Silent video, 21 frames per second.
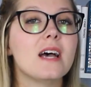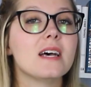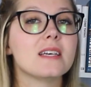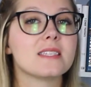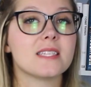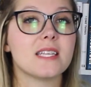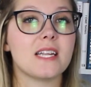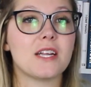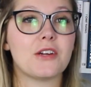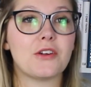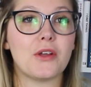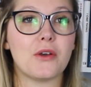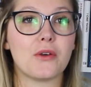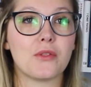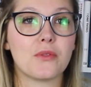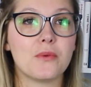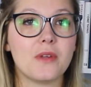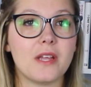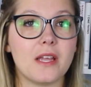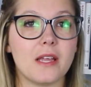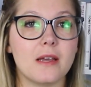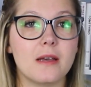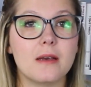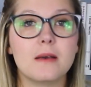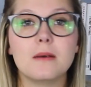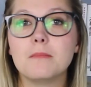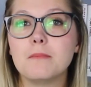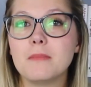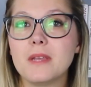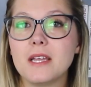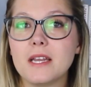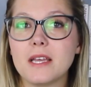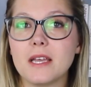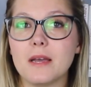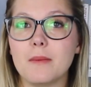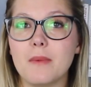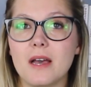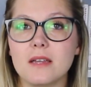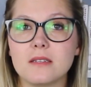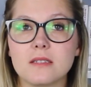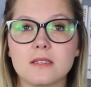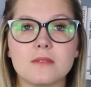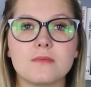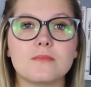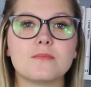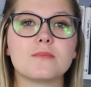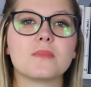Scenario 3, medium end.